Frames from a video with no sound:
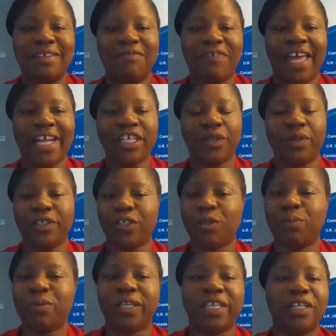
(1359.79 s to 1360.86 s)
the factory,
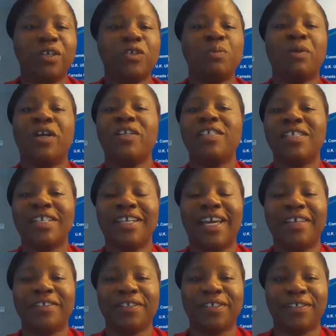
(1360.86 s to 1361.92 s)
just putting those parts
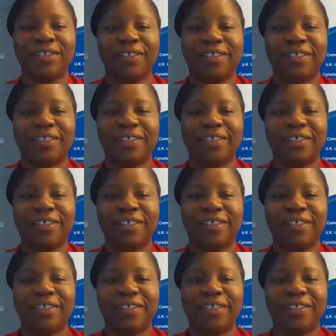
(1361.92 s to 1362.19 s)
together,